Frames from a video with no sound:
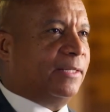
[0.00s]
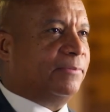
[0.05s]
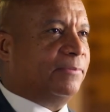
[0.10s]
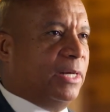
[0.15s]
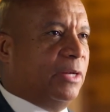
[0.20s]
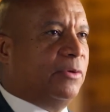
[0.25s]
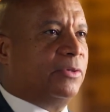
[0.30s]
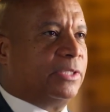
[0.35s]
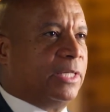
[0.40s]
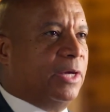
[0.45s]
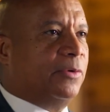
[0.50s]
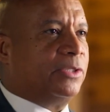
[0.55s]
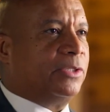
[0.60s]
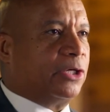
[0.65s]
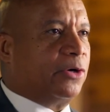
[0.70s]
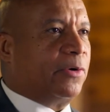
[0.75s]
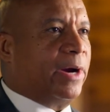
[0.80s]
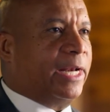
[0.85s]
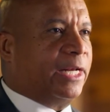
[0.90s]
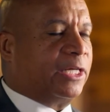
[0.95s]
it was a
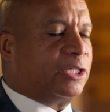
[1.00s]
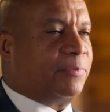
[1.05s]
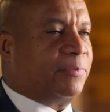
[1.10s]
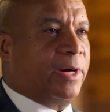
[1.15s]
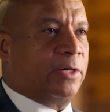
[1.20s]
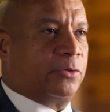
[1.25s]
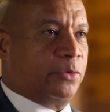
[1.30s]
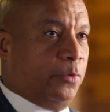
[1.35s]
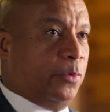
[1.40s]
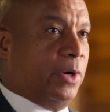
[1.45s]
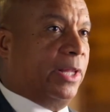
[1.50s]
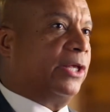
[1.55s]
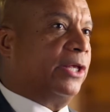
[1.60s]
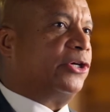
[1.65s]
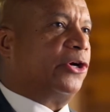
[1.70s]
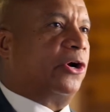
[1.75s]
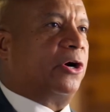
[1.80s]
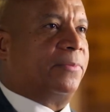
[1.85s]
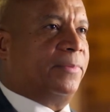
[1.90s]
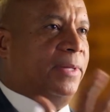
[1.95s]
great experience. We won the
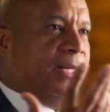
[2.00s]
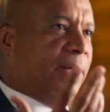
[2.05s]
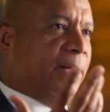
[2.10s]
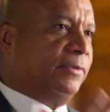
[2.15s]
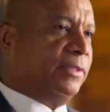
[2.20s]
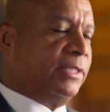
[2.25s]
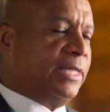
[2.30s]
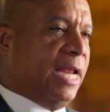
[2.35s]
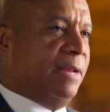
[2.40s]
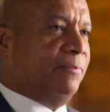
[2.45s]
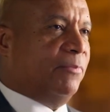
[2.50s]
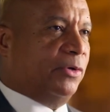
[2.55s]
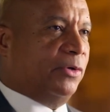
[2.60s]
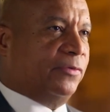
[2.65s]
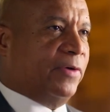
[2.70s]
tournament. I was named most